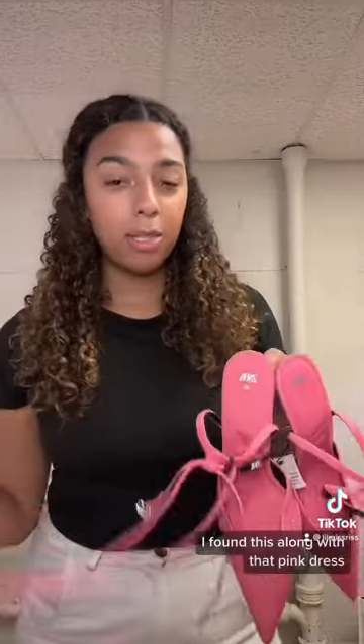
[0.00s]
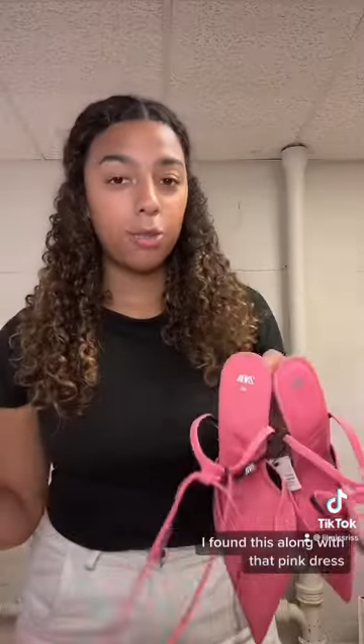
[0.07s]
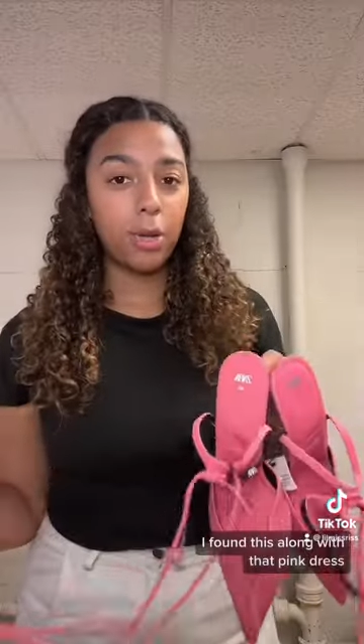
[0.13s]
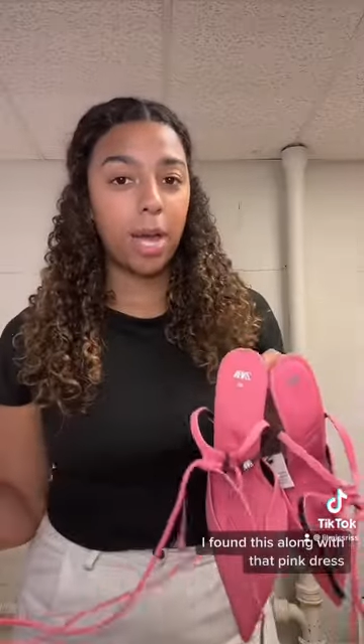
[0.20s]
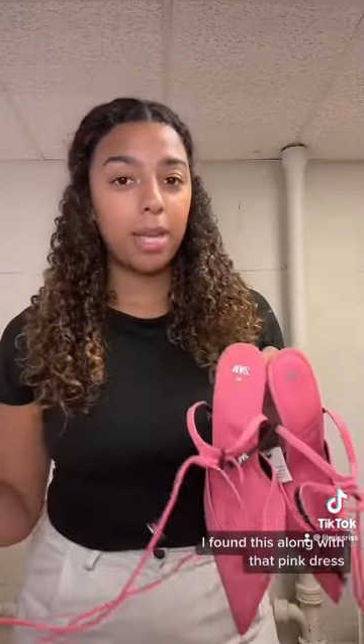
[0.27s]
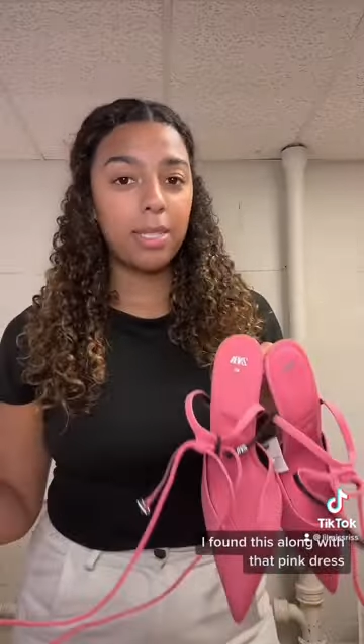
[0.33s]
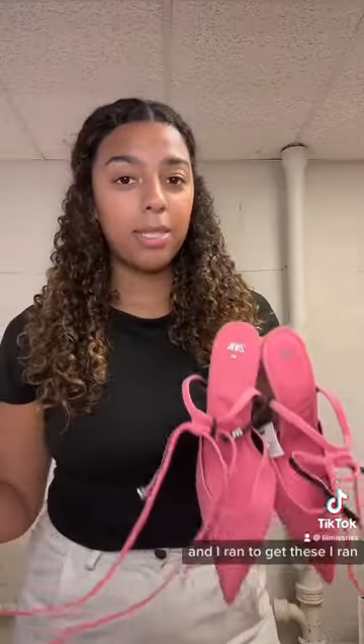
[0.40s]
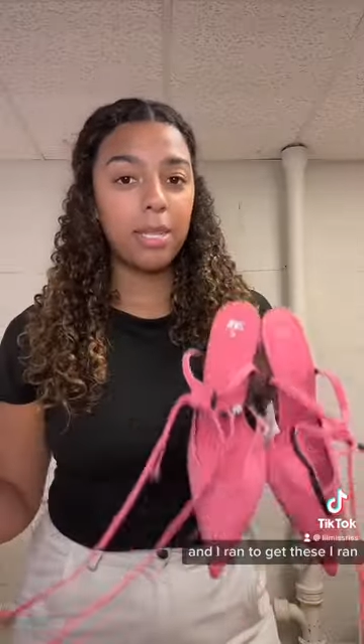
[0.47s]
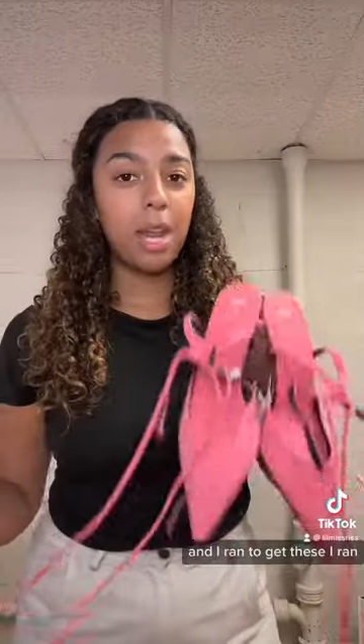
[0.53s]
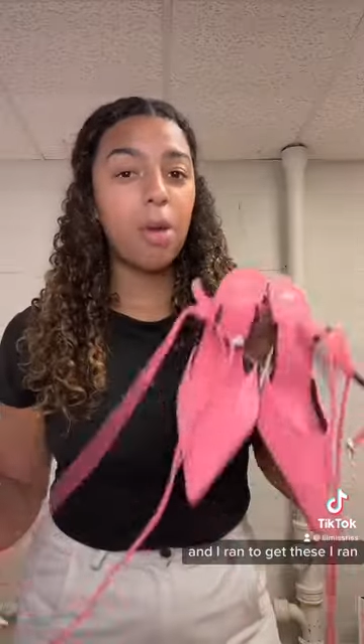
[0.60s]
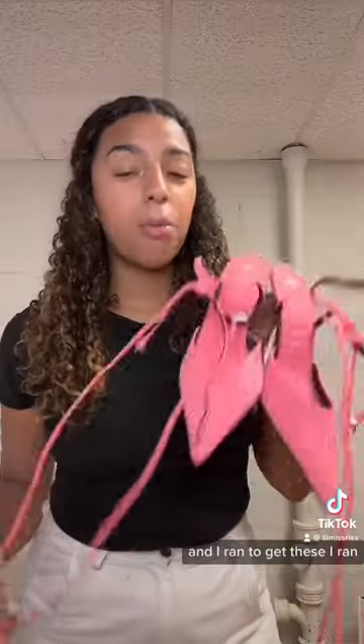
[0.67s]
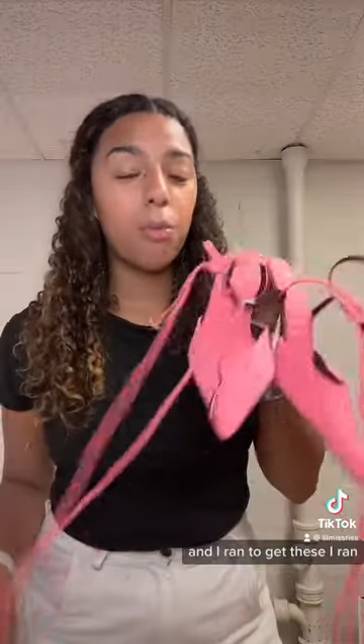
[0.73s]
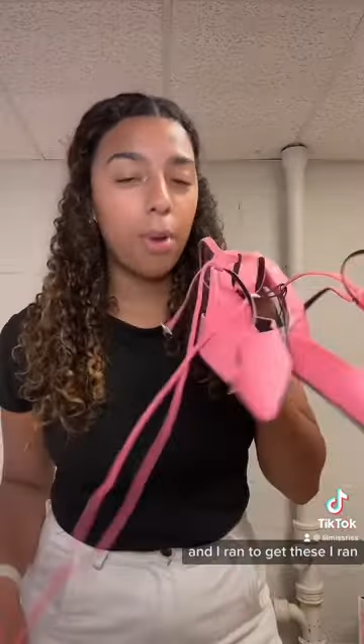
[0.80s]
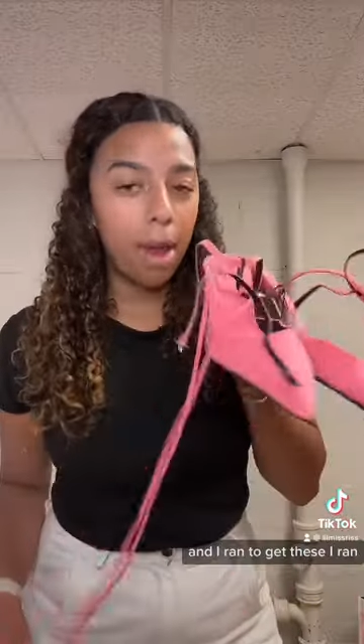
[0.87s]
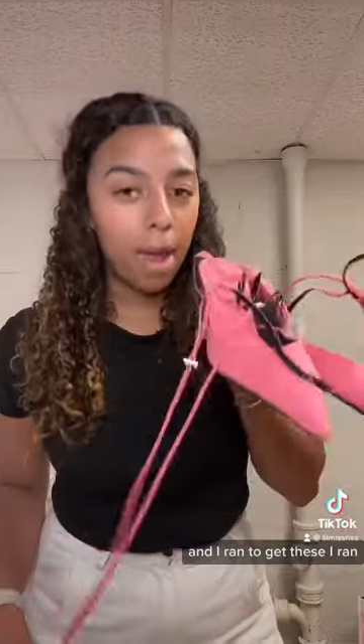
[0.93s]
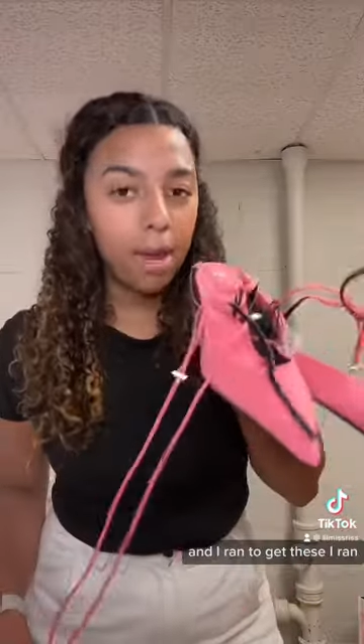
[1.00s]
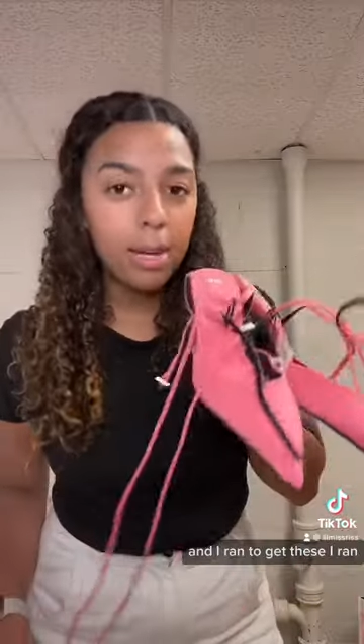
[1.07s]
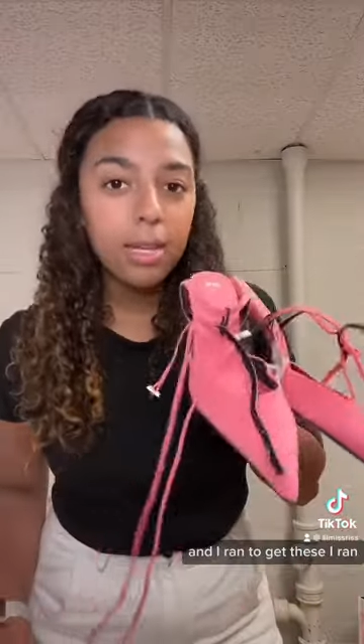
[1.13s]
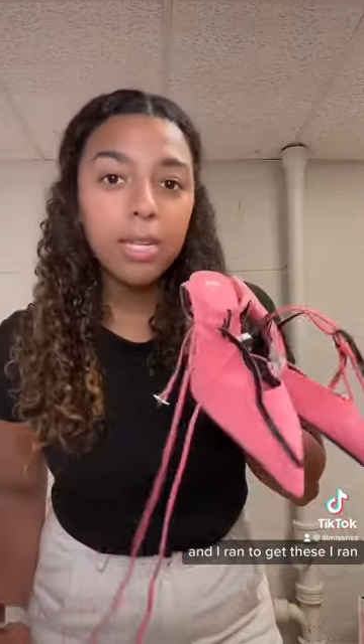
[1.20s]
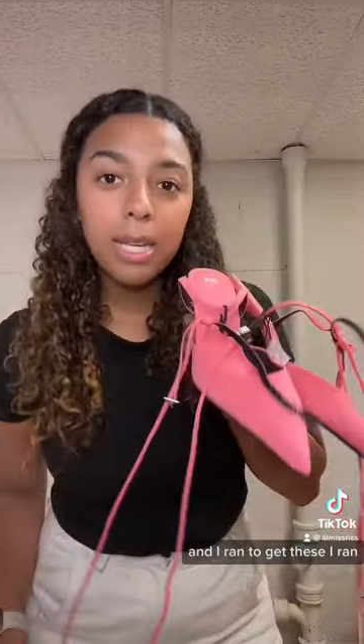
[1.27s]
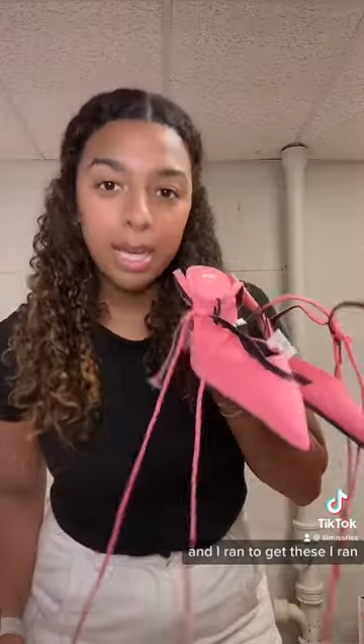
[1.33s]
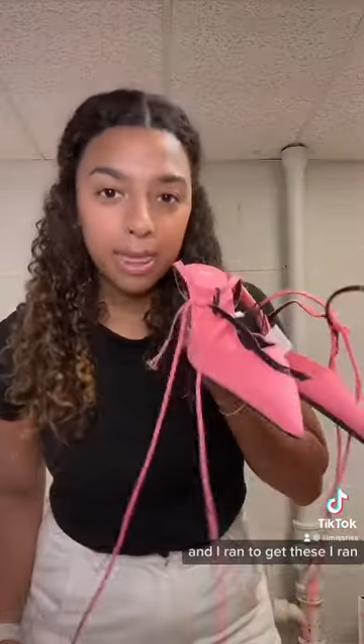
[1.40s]
dress and I ran
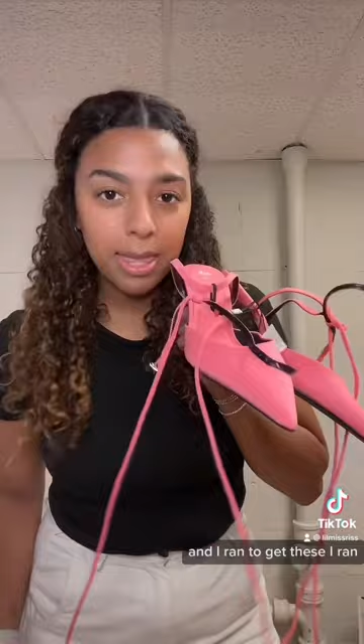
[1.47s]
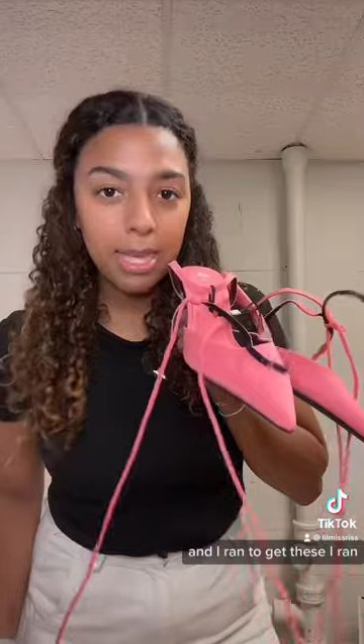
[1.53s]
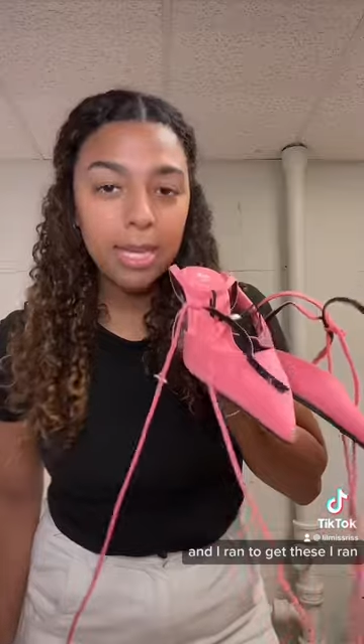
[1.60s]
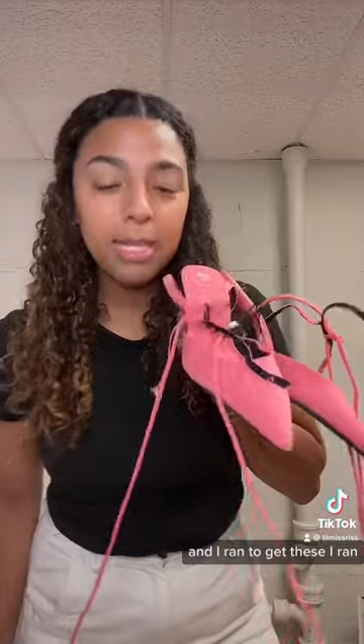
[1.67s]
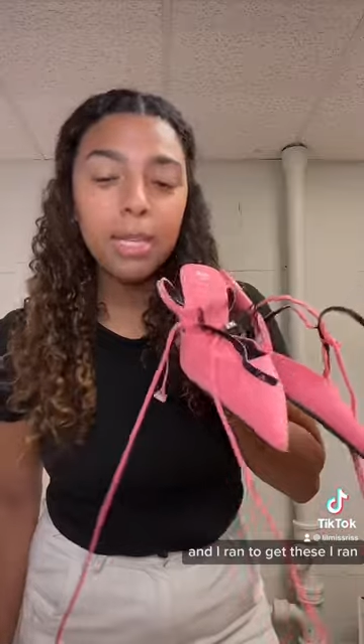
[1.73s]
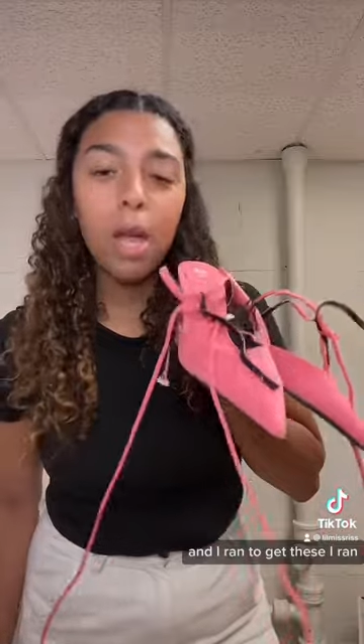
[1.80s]
to get these.